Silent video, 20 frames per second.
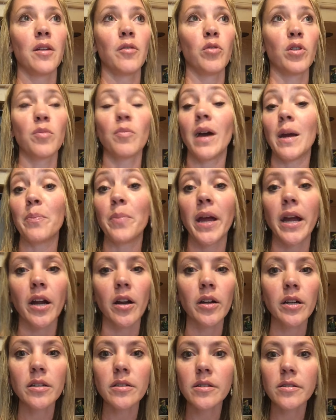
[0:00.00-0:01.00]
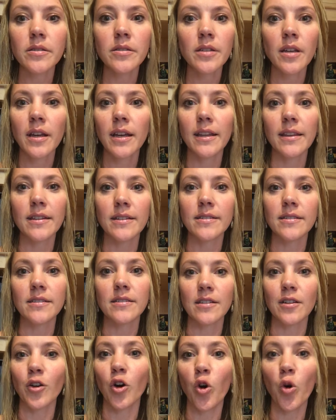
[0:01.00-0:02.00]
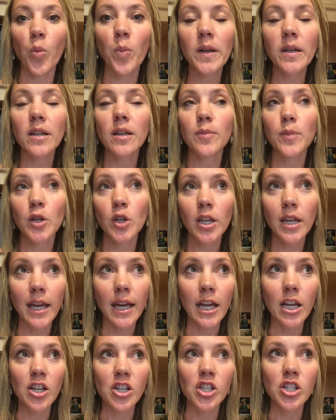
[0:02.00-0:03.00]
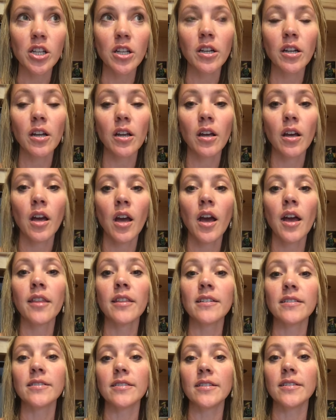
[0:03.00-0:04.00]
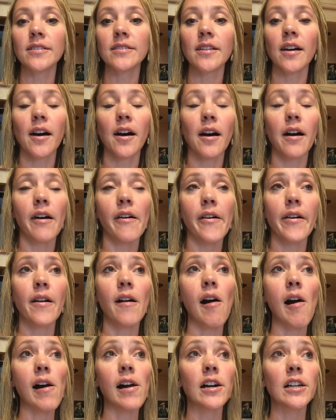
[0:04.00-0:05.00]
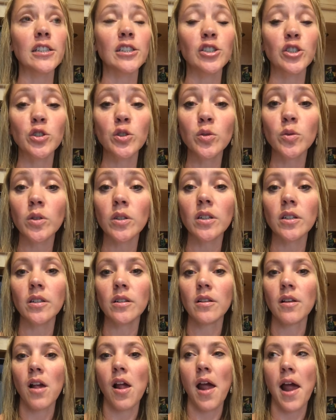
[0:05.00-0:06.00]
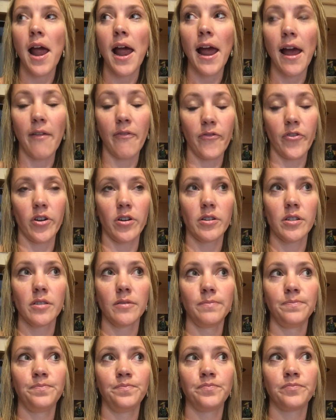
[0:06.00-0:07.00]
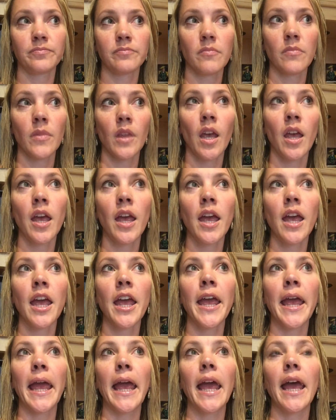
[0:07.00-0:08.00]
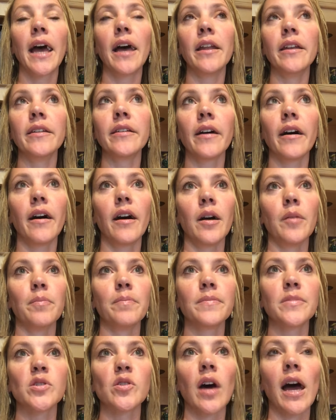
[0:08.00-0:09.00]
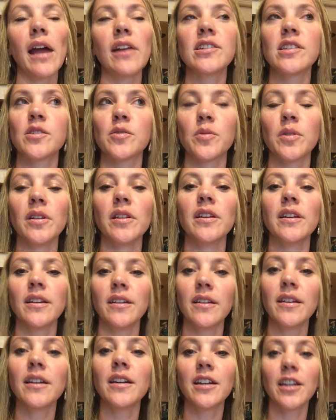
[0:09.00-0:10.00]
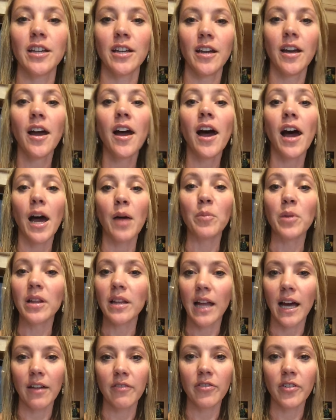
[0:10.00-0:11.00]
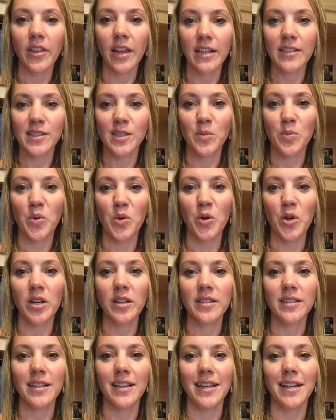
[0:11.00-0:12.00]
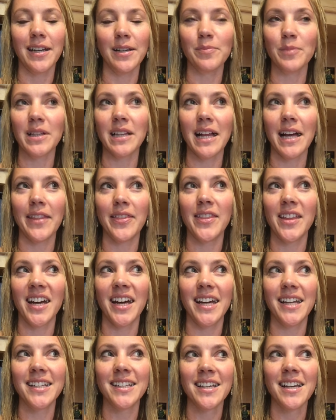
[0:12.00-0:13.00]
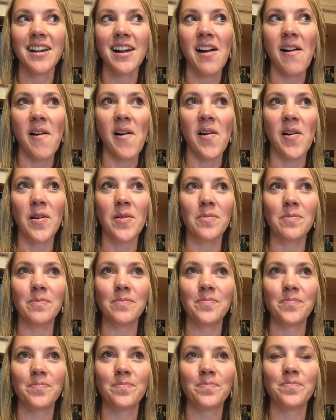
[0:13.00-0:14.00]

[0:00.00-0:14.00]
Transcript: with my parents. This is an open communication. This is a dual effort. And um, so I just really, I'm glad for that support and I'm glad that um,